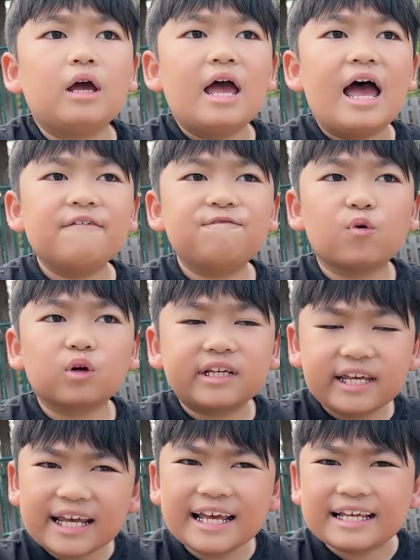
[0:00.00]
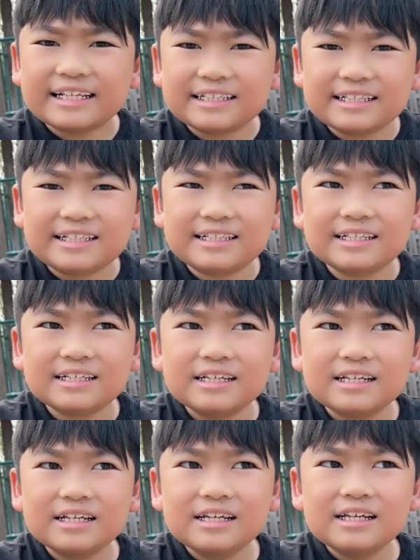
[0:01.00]
And for kids
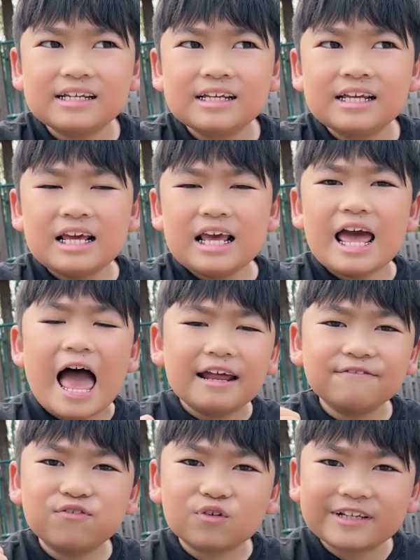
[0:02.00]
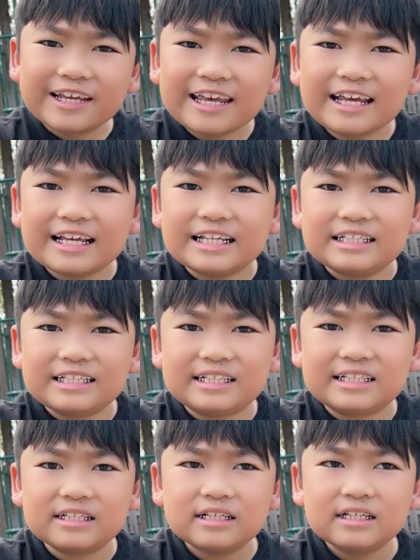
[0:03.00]
And for
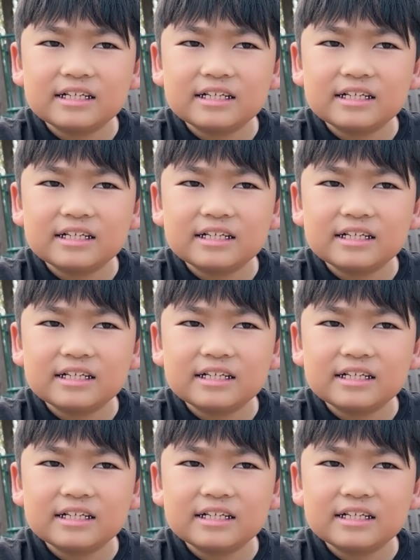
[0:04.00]
kids,